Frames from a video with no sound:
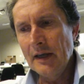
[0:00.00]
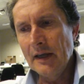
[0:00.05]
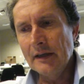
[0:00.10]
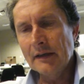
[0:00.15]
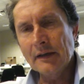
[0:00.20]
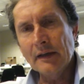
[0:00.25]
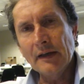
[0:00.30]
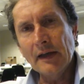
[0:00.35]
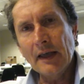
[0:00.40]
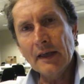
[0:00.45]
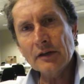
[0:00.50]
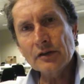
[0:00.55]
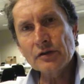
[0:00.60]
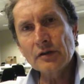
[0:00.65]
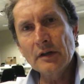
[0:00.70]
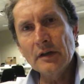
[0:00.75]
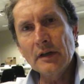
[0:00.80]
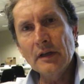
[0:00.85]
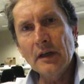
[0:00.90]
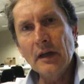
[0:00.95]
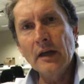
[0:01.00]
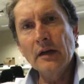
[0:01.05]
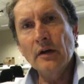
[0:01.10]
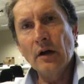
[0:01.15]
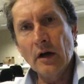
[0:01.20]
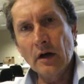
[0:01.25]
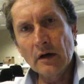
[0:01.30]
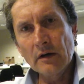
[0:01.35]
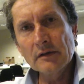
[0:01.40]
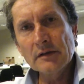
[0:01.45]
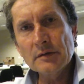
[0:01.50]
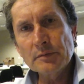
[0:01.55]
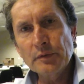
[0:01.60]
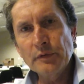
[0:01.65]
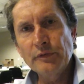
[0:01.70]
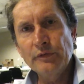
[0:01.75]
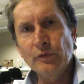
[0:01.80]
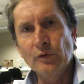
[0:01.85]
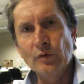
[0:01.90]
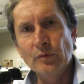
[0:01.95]
it can actually enhance
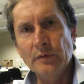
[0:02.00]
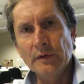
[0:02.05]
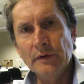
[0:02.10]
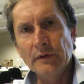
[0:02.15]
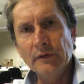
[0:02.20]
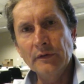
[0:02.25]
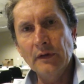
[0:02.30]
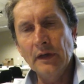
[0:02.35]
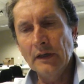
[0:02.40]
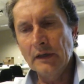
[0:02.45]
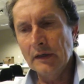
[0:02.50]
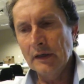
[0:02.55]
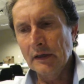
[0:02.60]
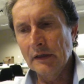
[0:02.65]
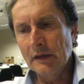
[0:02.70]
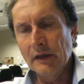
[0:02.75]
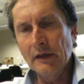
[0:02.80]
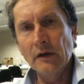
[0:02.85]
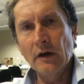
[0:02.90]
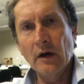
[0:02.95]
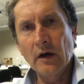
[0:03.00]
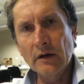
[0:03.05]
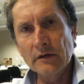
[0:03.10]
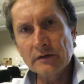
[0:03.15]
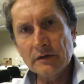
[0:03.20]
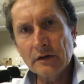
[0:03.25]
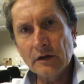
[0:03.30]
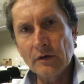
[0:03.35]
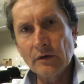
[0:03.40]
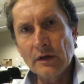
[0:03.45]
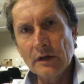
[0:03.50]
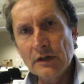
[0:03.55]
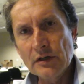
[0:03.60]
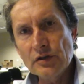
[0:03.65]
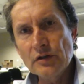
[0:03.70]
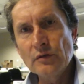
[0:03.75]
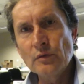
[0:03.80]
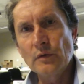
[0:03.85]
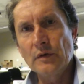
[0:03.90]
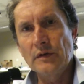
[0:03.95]
performance, it can enhance
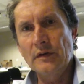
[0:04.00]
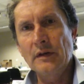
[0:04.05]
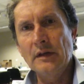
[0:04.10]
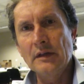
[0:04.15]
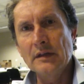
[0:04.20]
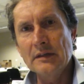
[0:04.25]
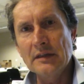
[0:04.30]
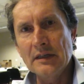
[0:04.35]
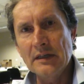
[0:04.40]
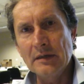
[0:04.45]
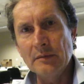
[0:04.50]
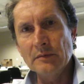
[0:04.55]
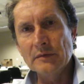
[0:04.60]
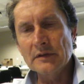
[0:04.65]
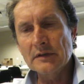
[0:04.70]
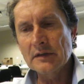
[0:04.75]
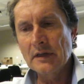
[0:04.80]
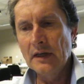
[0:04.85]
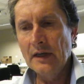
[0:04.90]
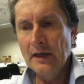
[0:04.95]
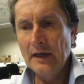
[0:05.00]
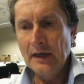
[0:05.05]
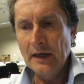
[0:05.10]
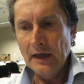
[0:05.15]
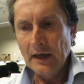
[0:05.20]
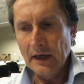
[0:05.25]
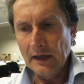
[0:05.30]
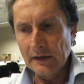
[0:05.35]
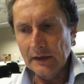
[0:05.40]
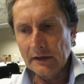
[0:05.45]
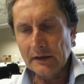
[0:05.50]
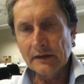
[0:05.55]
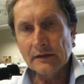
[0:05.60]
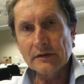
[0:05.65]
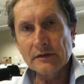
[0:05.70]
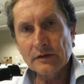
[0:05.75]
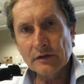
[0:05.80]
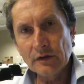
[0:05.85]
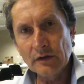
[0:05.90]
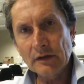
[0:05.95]
cohesion within teams, and it can
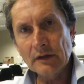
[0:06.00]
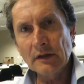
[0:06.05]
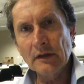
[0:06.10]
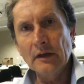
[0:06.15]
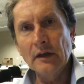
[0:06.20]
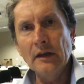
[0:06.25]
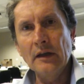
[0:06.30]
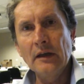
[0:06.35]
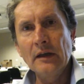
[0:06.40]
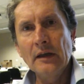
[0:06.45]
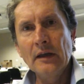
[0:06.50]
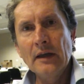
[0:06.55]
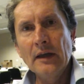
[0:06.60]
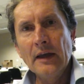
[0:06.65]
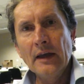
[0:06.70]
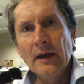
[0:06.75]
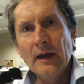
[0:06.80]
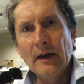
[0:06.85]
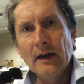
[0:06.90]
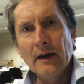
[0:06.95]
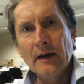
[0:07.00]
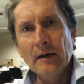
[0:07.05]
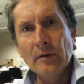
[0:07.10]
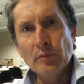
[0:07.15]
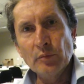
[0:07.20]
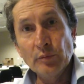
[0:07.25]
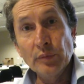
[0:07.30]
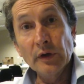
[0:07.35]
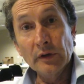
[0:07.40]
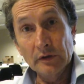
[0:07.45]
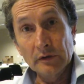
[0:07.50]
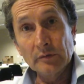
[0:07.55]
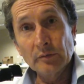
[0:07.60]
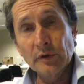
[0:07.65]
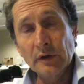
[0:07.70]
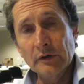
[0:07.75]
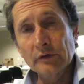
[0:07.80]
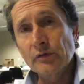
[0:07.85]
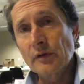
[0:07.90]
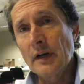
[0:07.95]
certainly
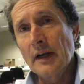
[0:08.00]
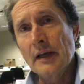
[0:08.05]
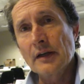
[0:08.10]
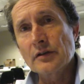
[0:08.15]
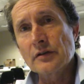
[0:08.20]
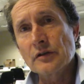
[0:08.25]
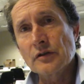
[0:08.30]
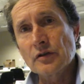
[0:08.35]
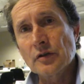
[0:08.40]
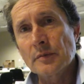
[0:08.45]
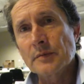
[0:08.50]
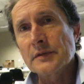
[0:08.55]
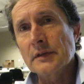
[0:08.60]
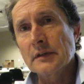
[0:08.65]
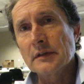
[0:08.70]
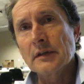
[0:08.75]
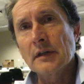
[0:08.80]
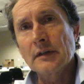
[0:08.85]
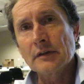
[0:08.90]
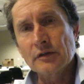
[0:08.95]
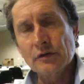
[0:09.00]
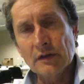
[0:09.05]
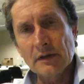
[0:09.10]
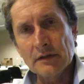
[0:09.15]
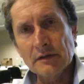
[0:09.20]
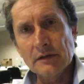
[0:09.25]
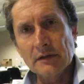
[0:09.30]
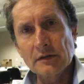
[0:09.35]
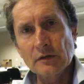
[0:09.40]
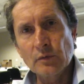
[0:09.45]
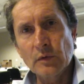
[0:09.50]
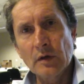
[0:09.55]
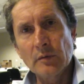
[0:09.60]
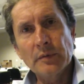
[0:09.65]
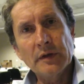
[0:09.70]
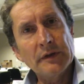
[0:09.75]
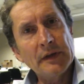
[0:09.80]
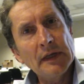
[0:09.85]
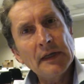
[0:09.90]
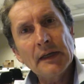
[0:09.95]
build relationships and trust as well.
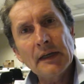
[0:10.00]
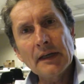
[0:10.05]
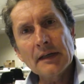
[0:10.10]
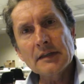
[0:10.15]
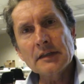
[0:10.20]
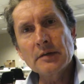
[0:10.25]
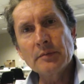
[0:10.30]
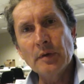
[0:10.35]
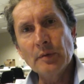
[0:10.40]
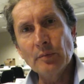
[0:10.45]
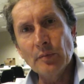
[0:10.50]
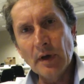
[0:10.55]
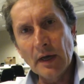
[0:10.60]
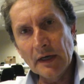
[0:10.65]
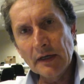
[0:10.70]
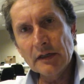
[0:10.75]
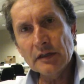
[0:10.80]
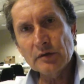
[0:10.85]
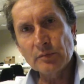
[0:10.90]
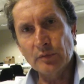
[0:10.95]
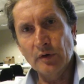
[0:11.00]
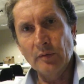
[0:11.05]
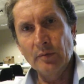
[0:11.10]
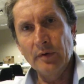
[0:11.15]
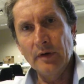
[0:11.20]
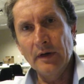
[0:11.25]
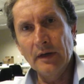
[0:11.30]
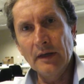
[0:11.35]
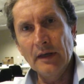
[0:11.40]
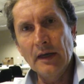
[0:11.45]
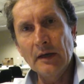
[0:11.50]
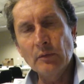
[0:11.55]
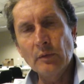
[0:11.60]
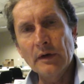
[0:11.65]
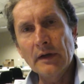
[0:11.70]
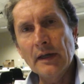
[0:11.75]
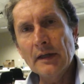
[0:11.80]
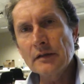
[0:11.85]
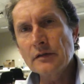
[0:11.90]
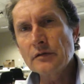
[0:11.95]
But then it has to be managed properly, and
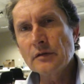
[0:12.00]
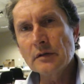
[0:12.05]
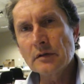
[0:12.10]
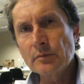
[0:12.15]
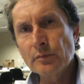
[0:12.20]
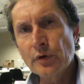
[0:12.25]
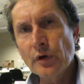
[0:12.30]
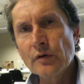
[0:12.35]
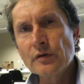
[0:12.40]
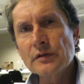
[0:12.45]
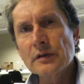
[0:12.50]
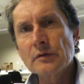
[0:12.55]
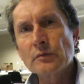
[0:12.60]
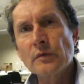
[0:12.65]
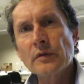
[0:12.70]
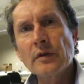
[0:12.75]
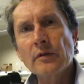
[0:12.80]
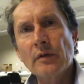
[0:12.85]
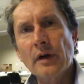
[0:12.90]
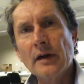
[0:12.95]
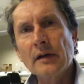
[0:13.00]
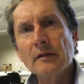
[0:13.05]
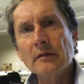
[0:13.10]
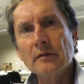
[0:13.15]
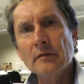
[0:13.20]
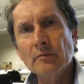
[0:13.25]
one has to approach it with the right